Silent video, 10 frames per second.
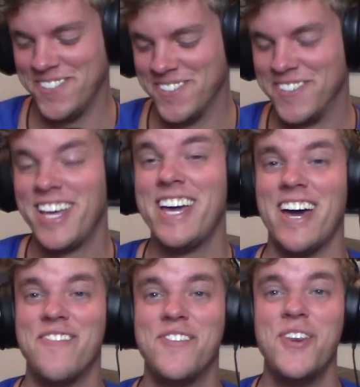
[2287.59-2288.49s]
Just,
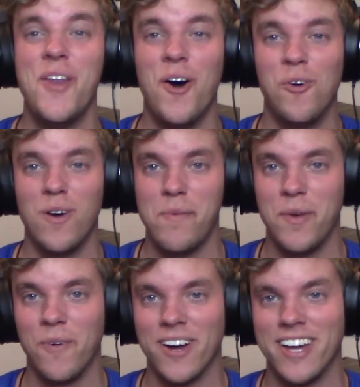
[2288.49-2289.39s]
they have no
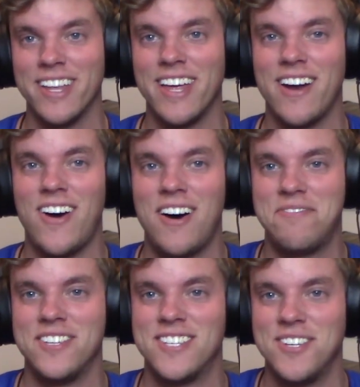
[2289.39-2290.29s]
women working in that
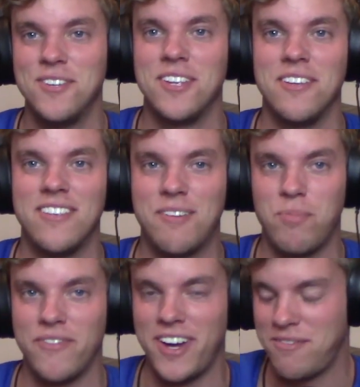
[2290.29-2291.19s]
office, dude. To
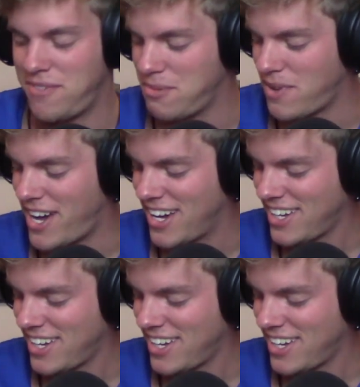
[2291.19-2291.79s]
no, they